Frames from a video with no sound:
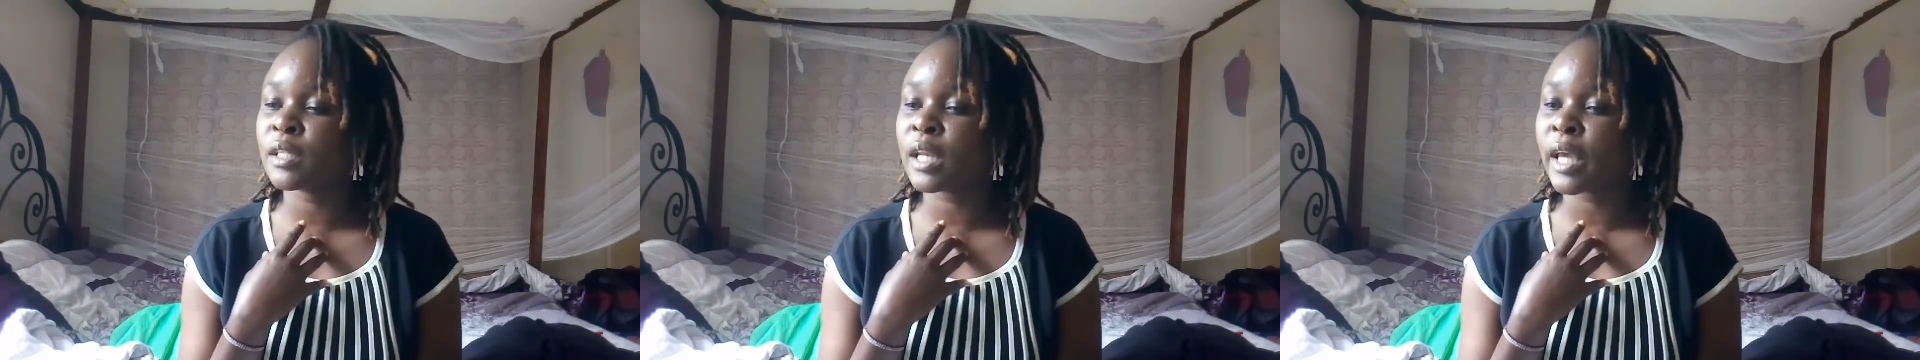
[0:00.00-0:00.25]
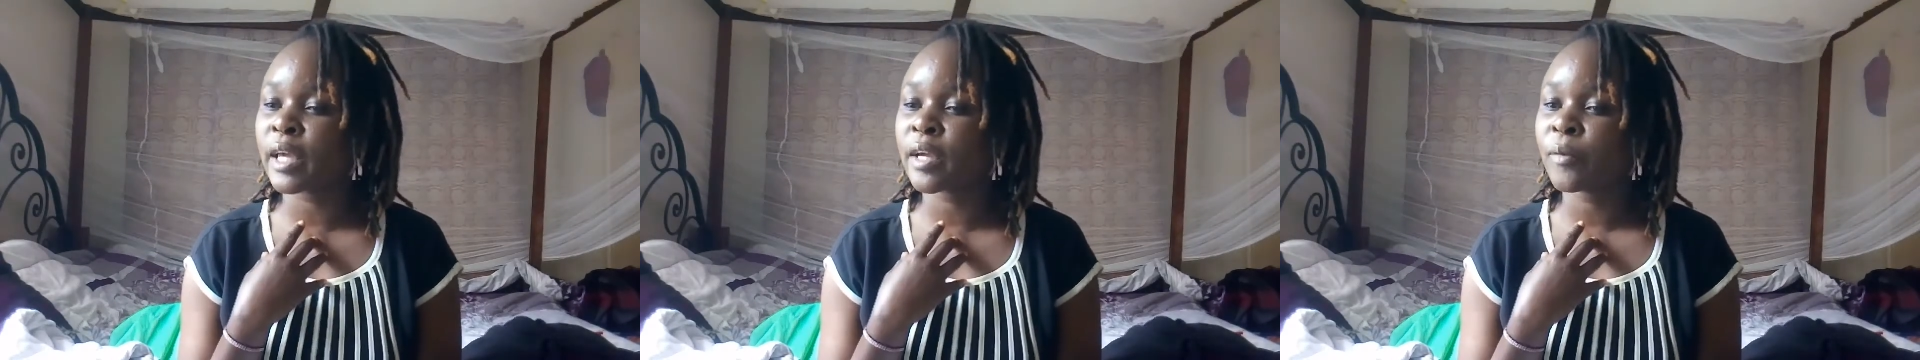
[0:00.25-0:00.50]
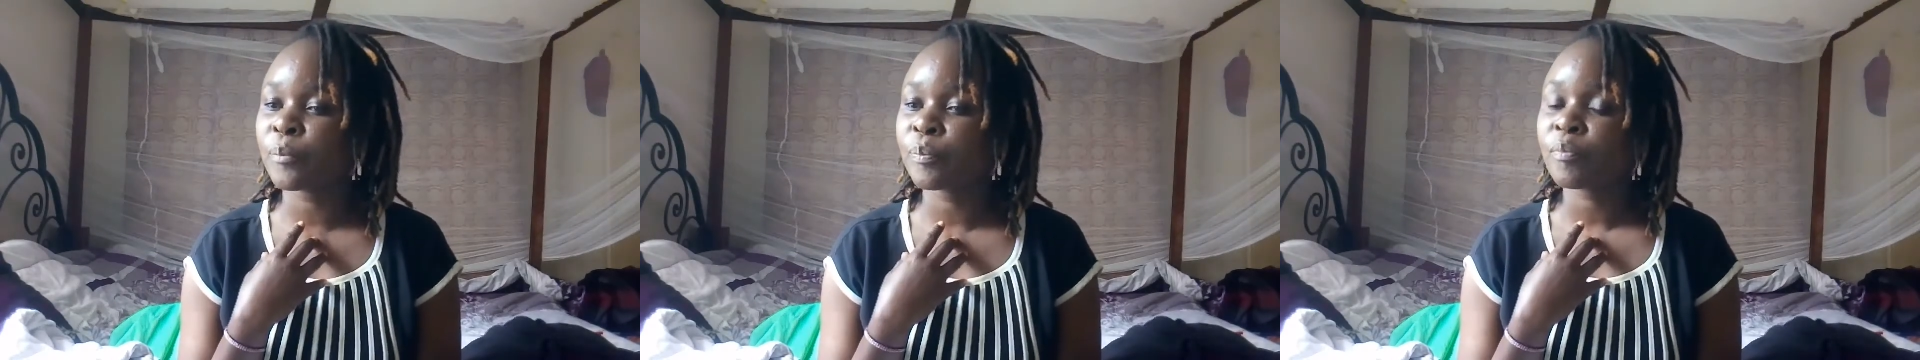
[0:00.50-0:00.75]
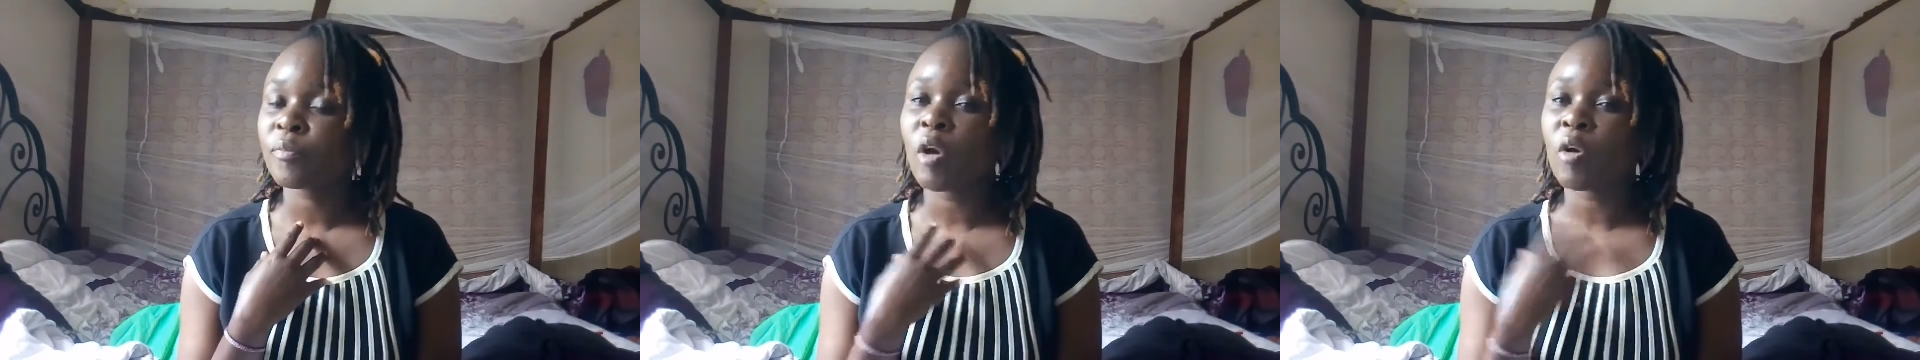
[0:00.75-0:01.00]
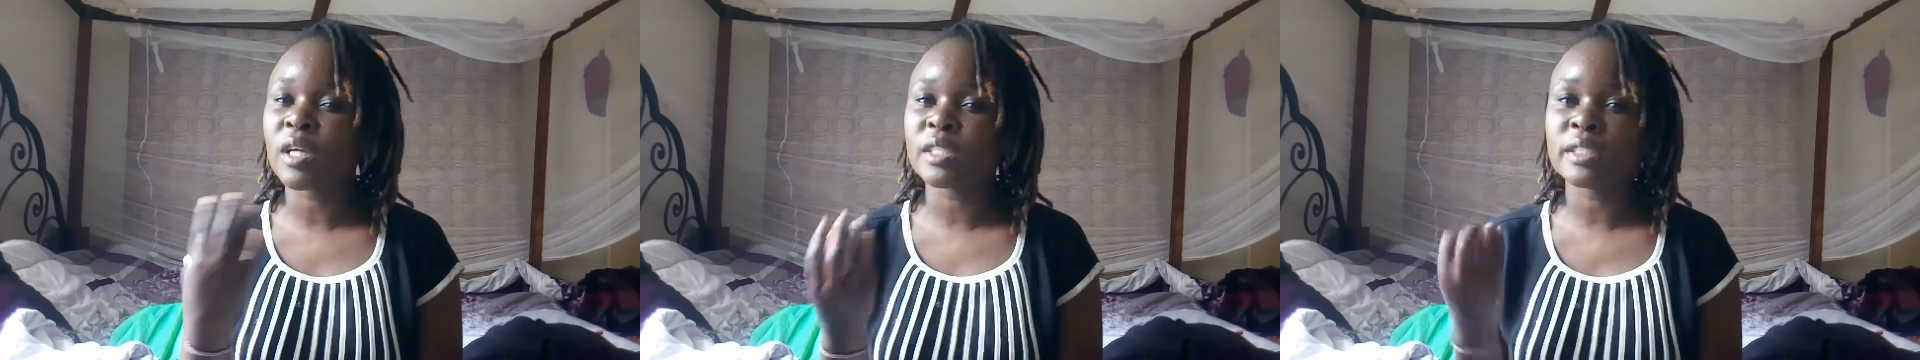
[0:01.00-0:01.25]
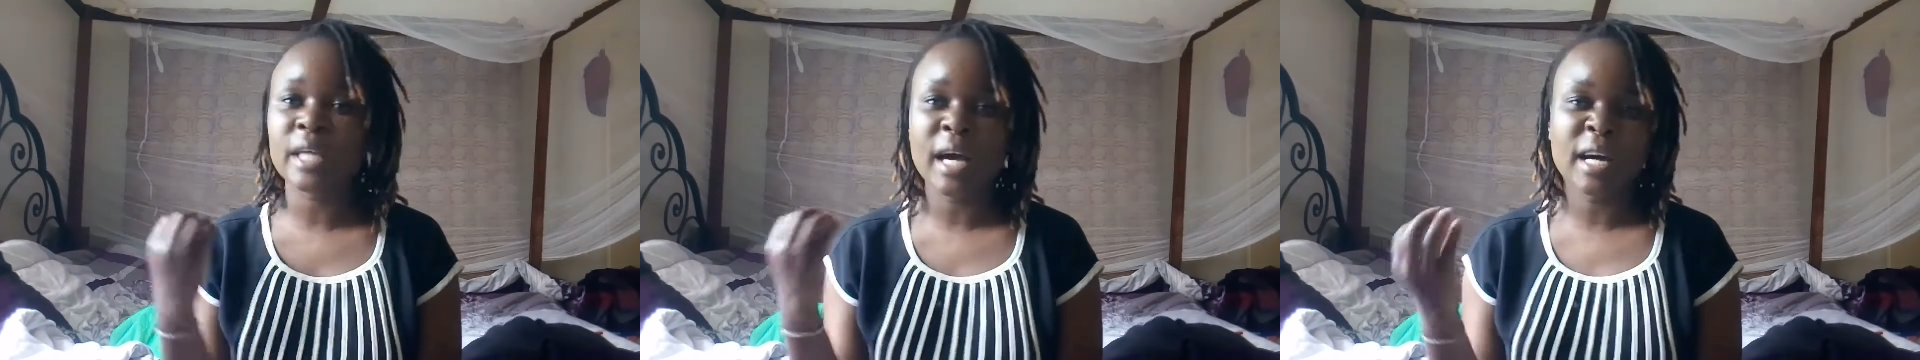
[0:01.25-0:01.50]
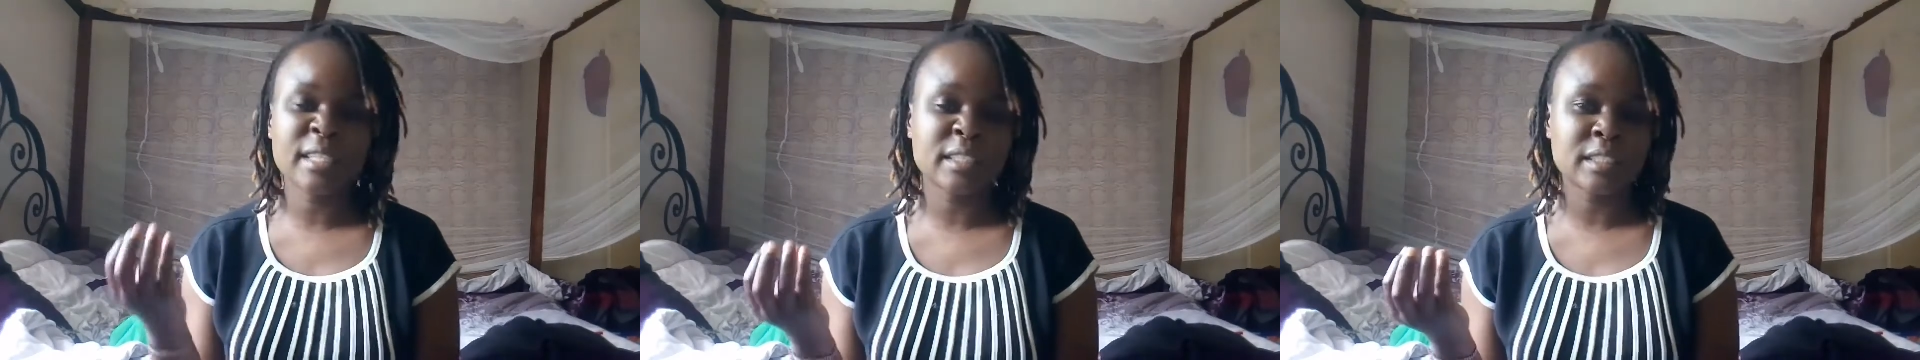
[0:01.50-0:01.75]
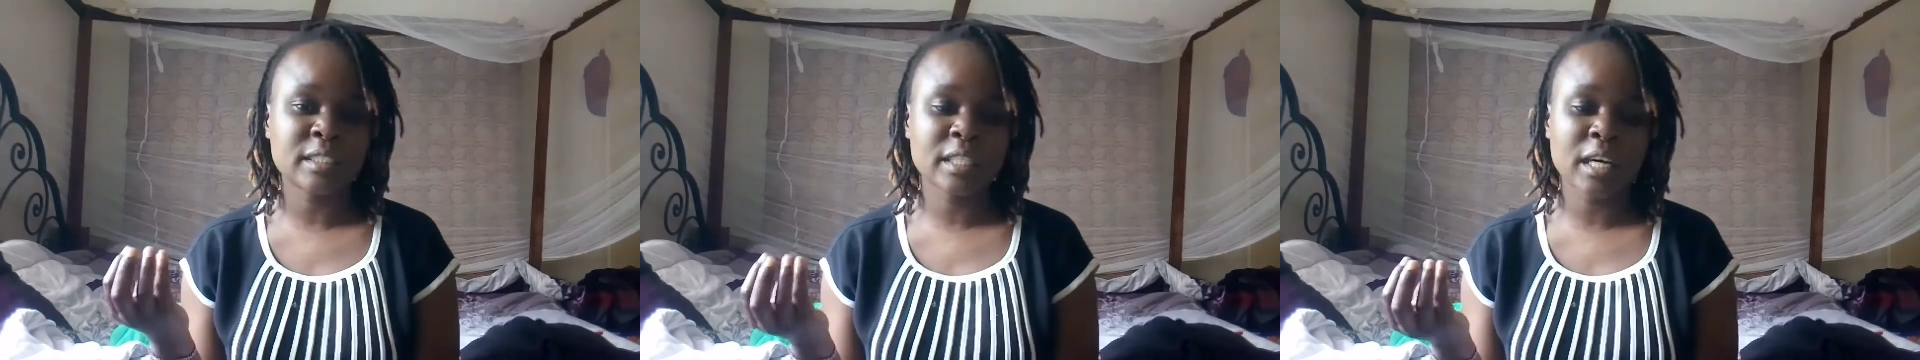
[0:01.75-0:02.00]
like, okay, she has a
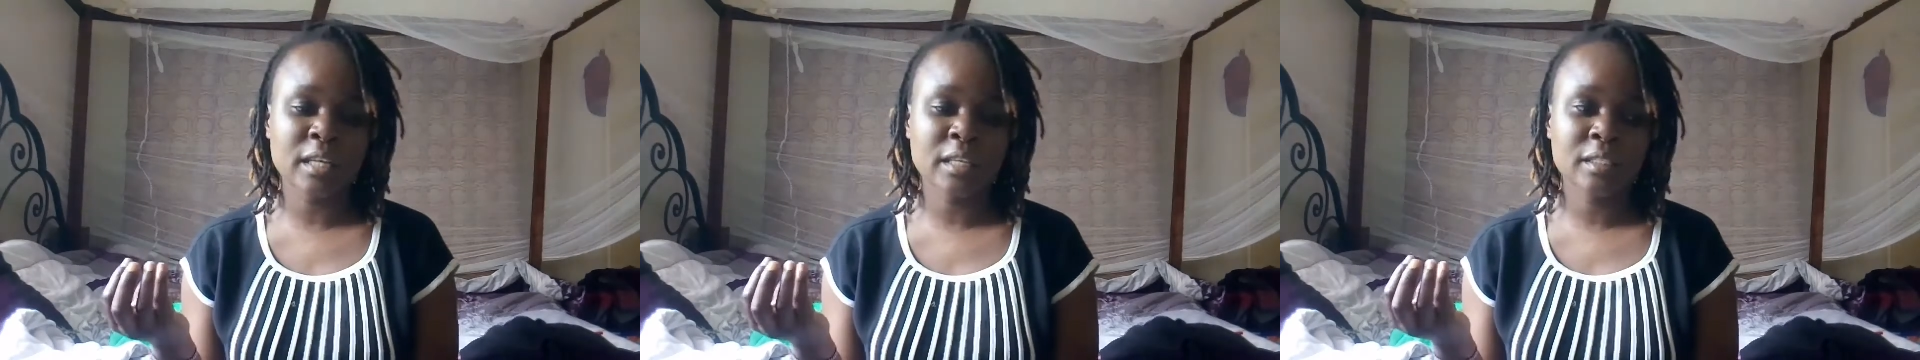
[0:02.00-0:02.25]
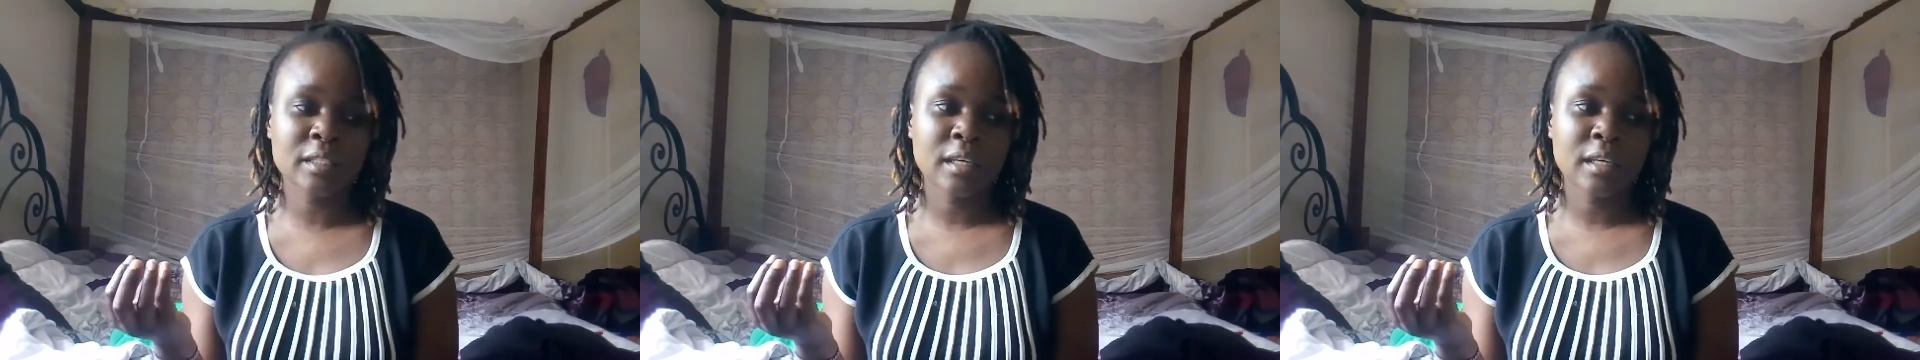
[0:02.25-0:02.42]
child,